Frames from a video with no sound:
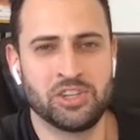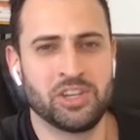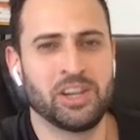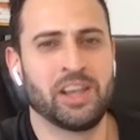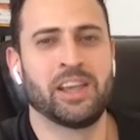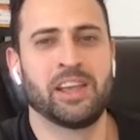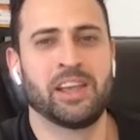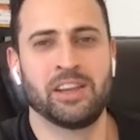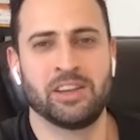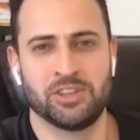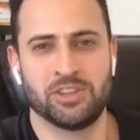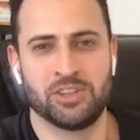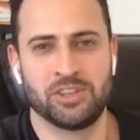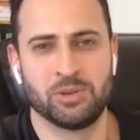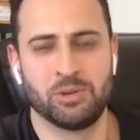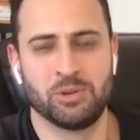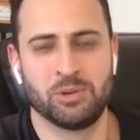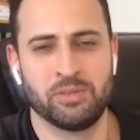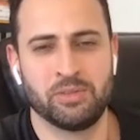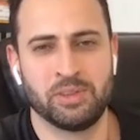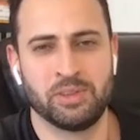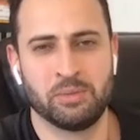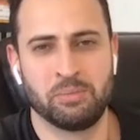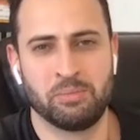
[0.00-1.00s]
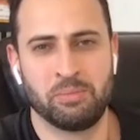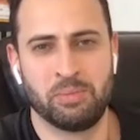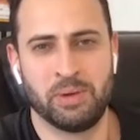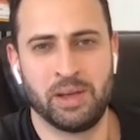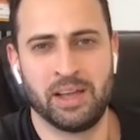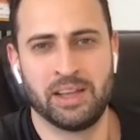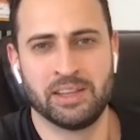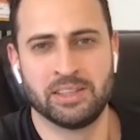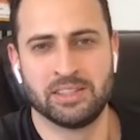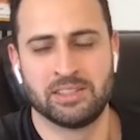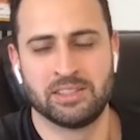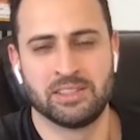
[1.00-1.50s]
change over the
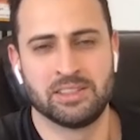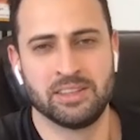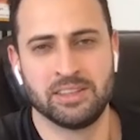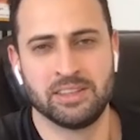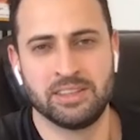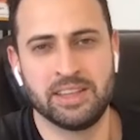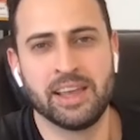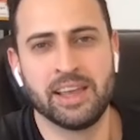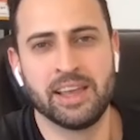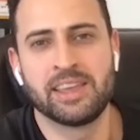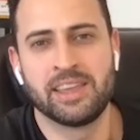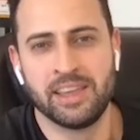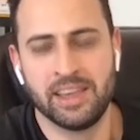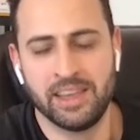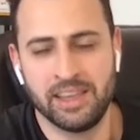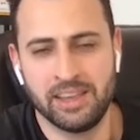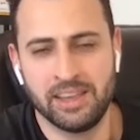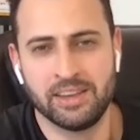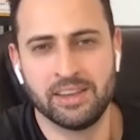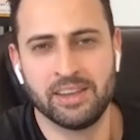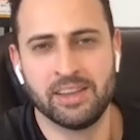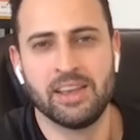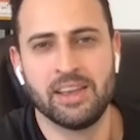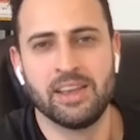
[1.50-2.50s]
past decade?